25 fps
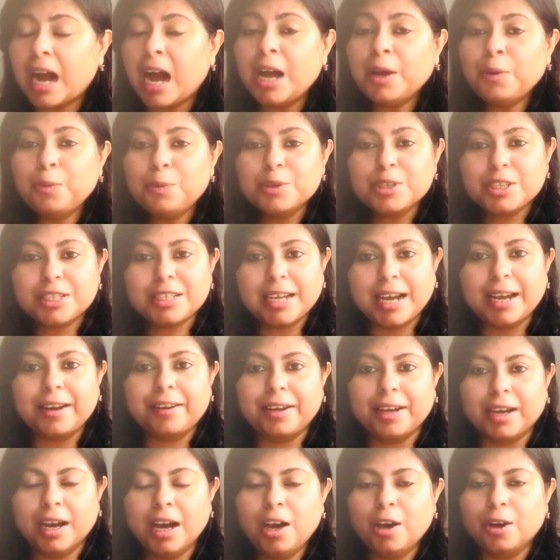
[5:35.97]
I was
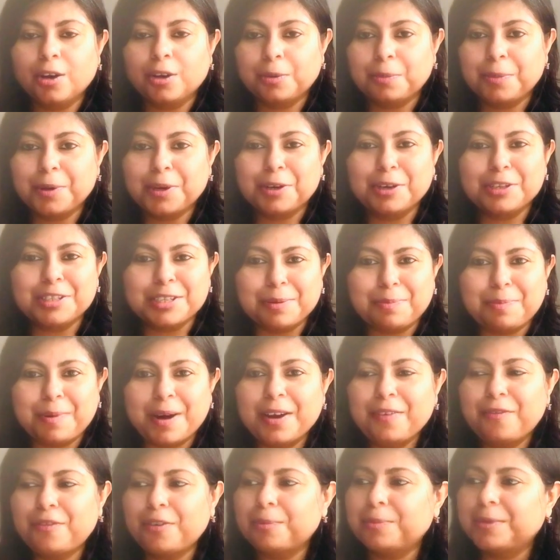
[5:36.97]
tiring out, because
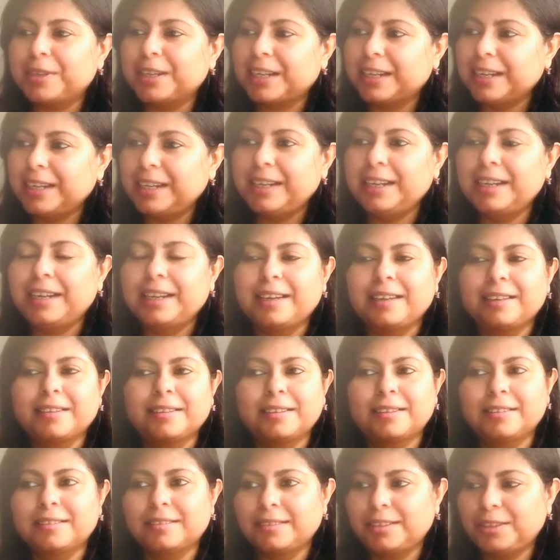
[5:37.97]
apart from the cleaning,
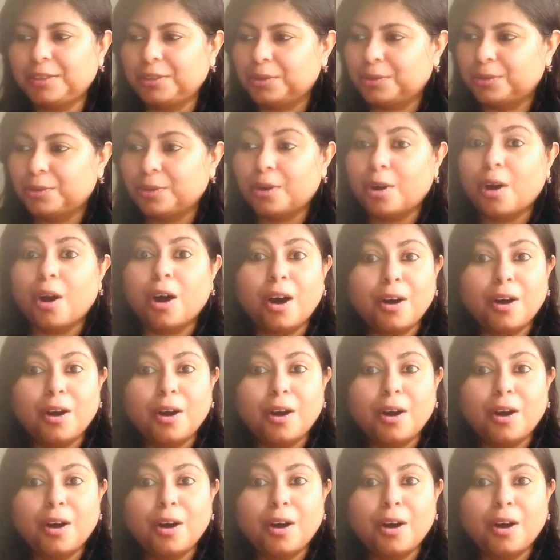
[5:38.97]
the, you know,